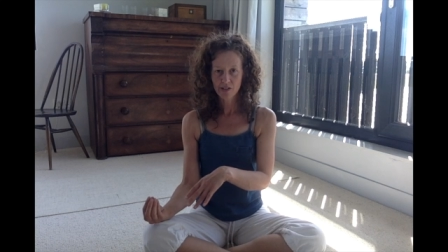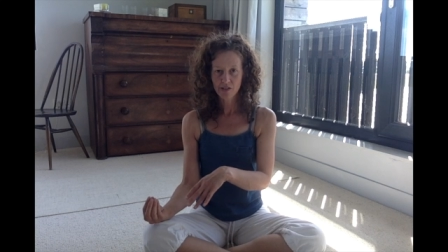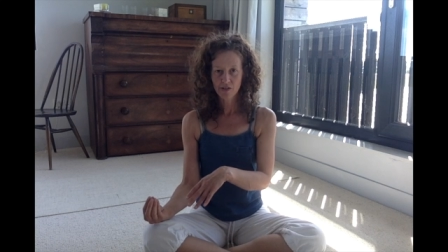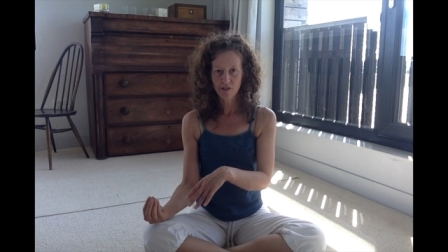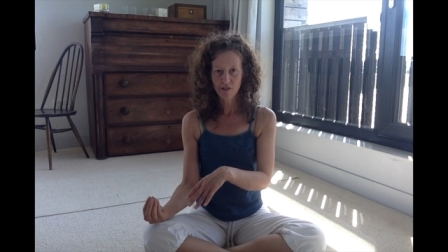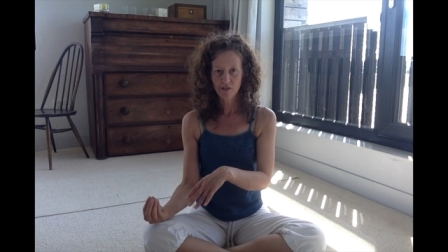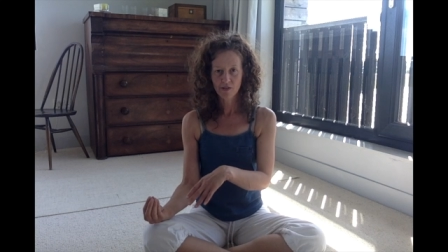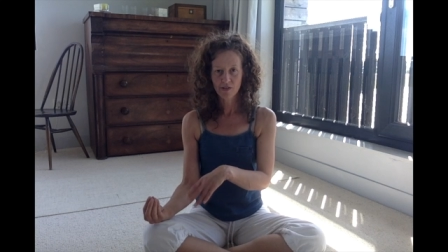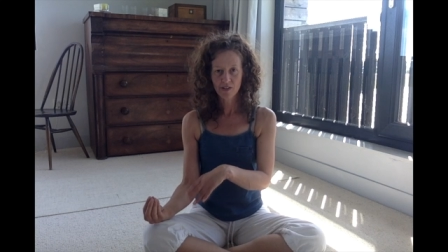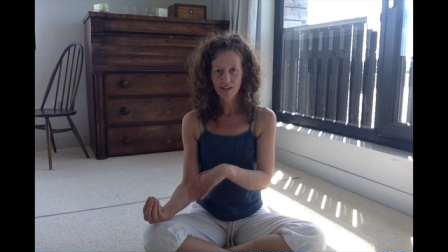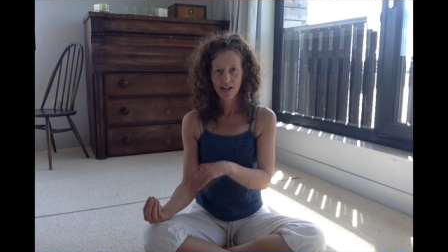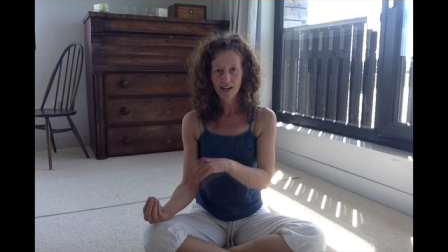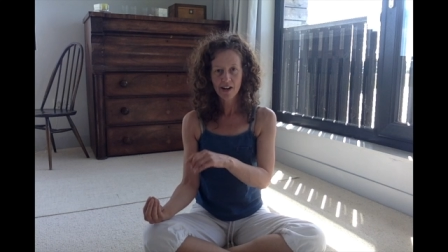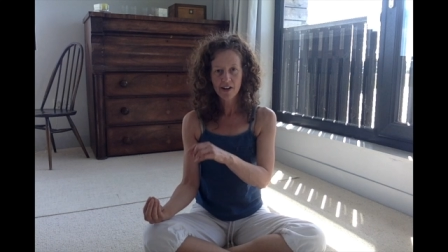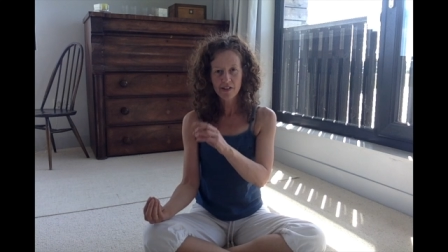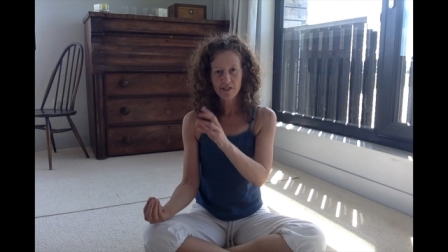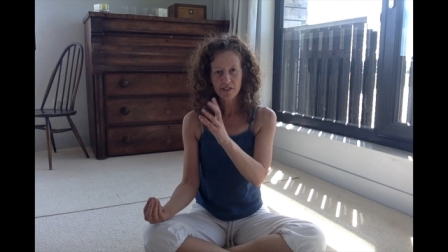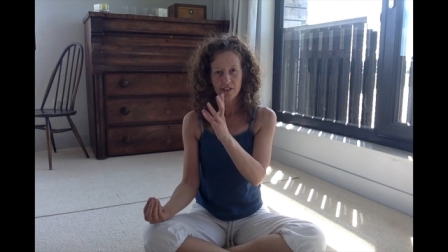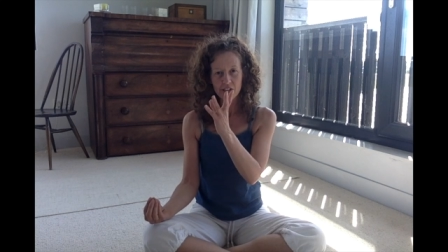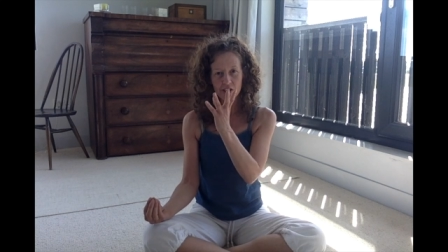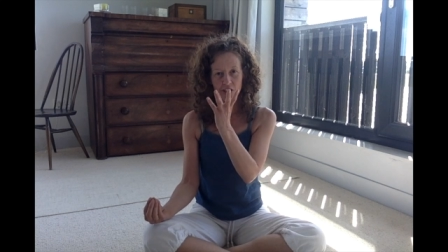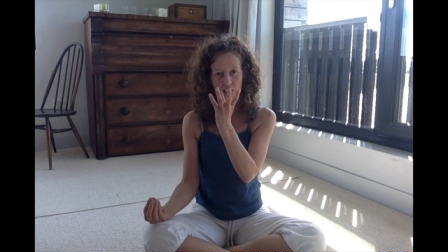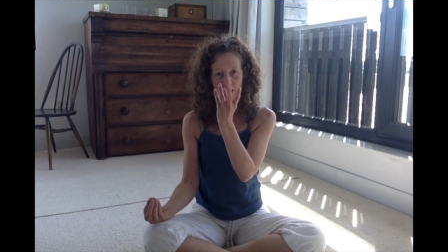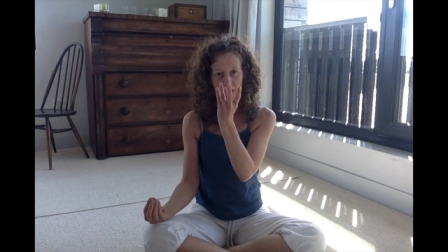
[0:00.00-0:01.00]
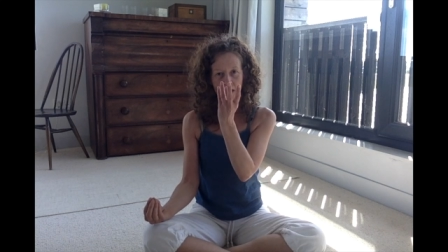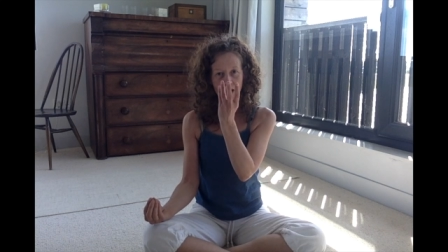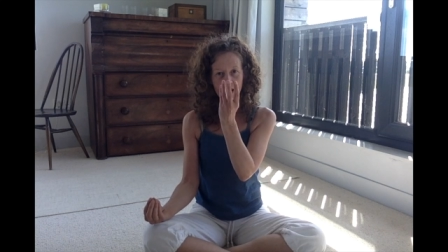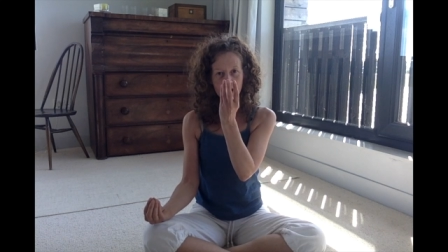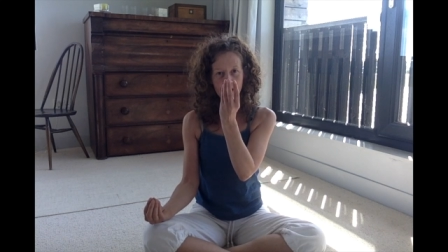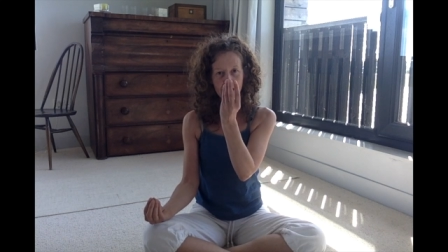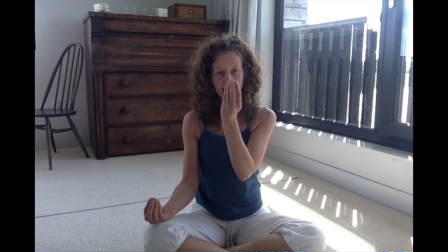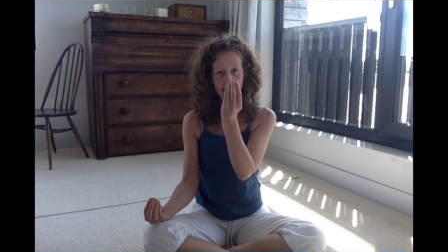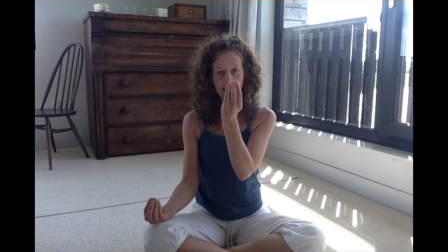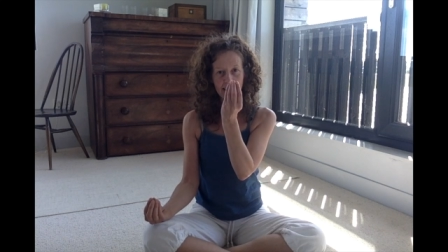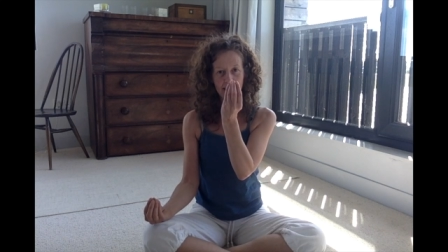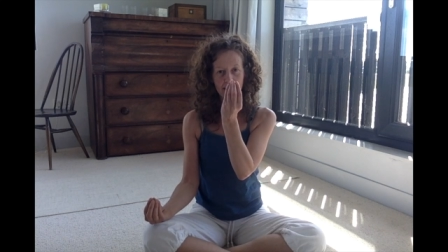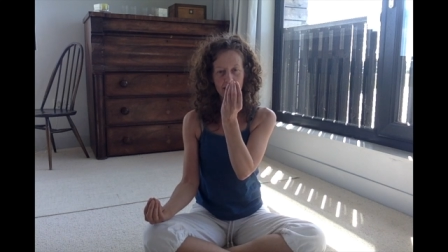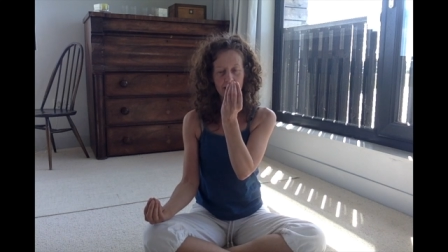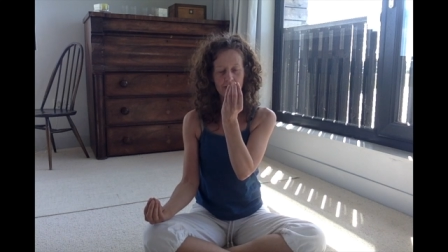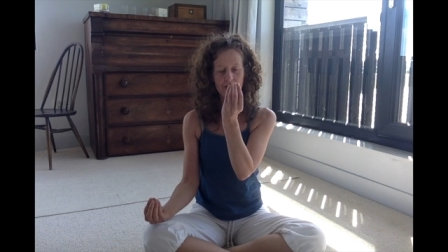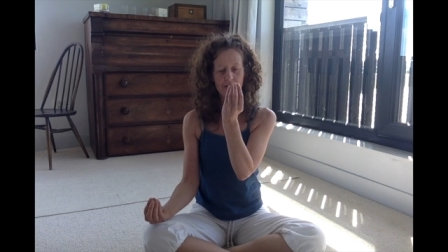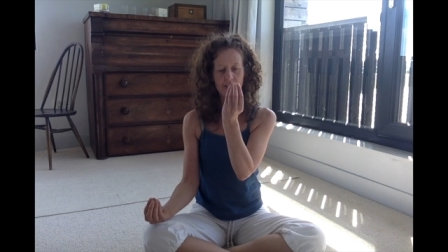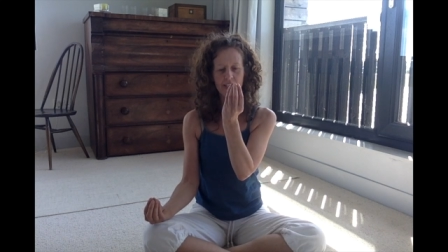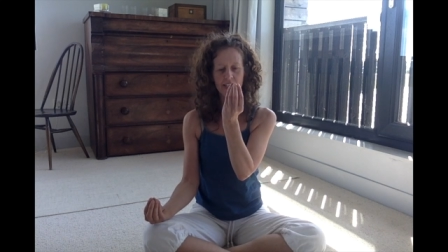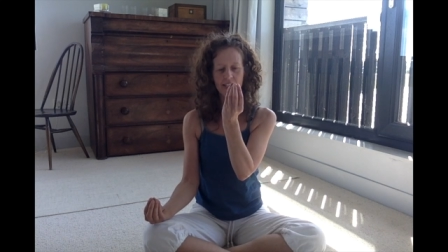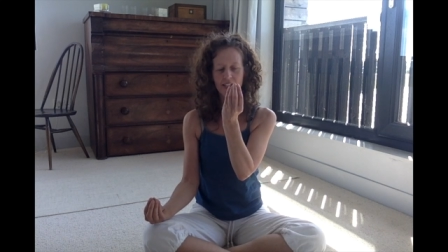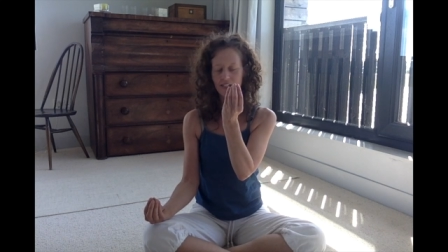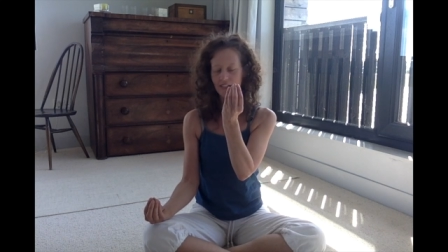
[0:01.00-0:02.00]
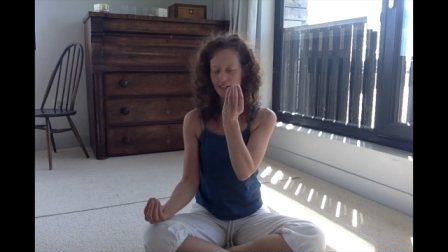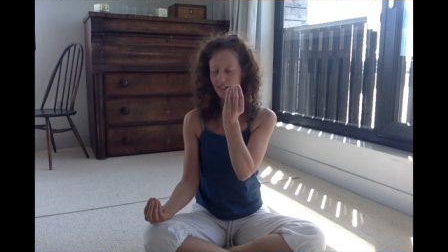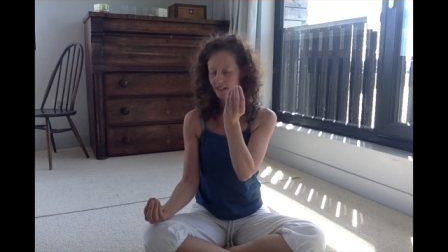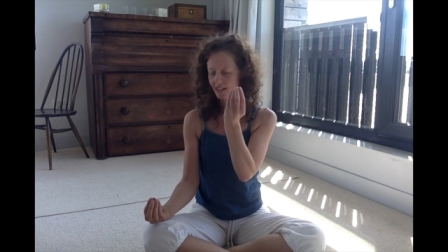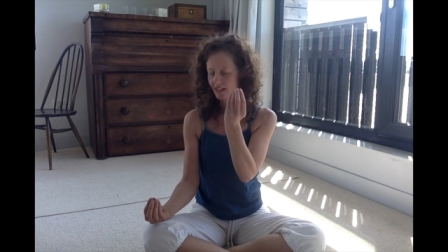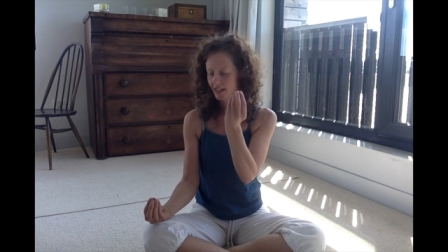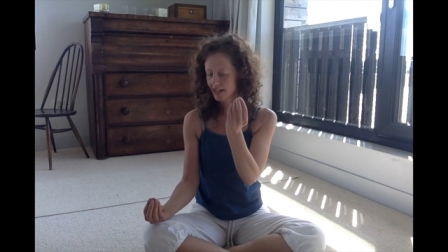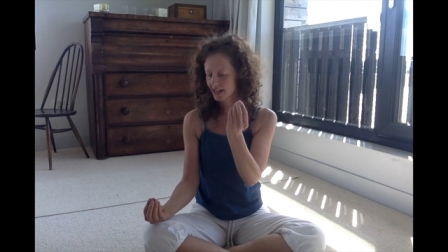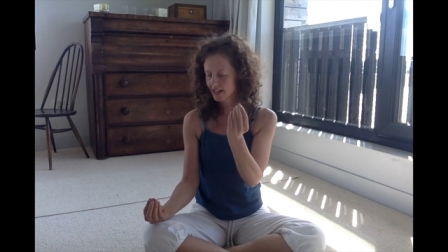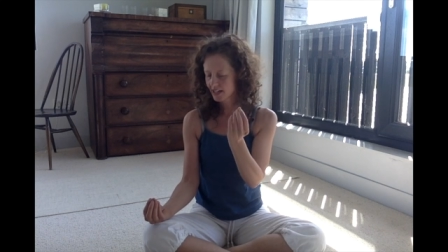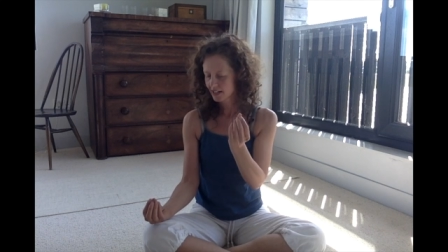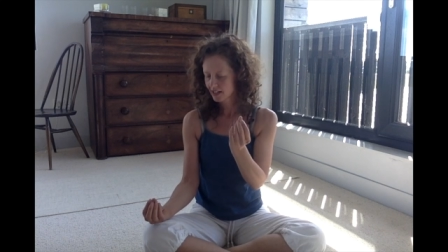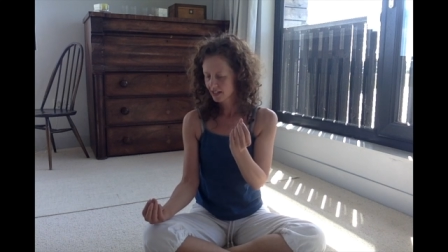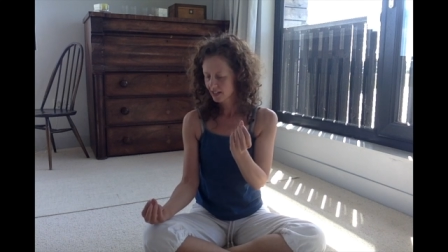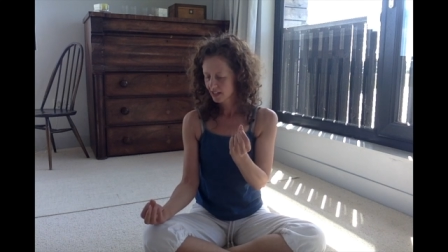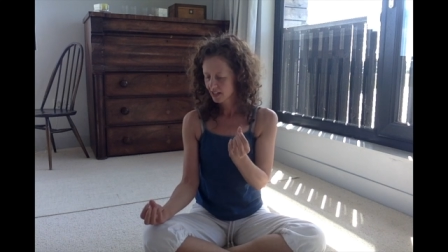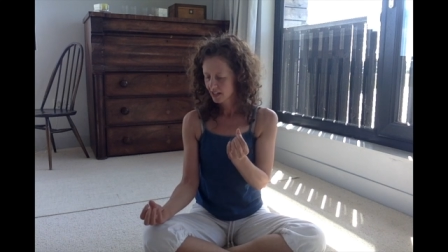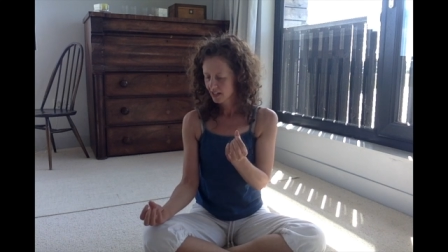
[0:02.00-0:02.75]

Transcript: of a flower that gently close in at night